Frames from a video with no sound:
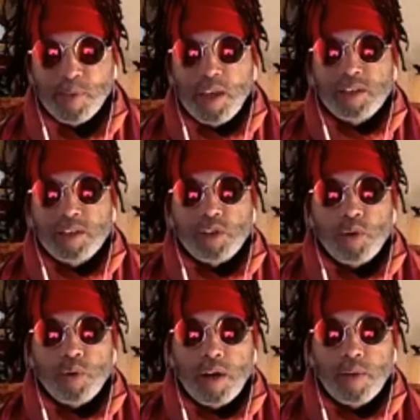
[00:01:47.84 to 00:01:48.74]

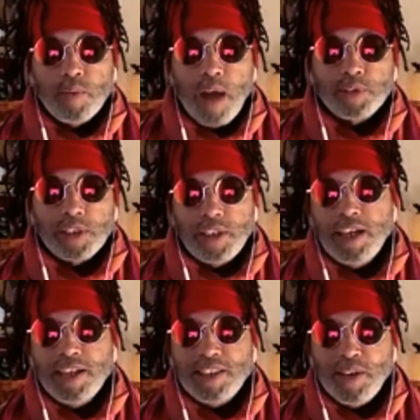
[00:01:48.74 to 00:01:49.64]
So when I was a
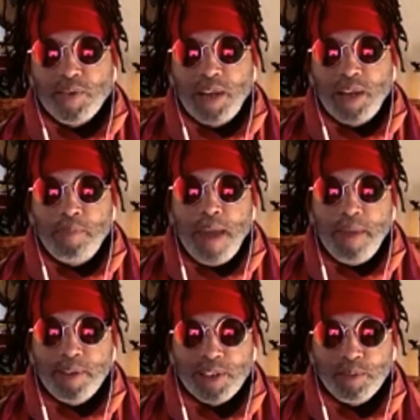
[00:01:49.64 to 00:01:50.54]
kid, when they
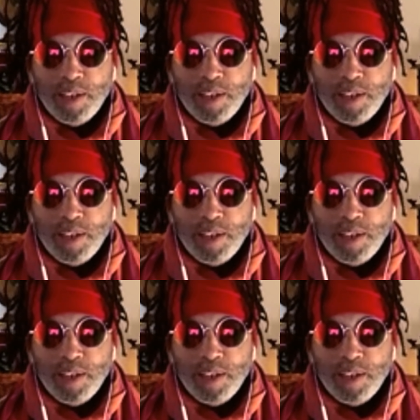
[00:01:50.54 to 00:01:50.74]
babysit me,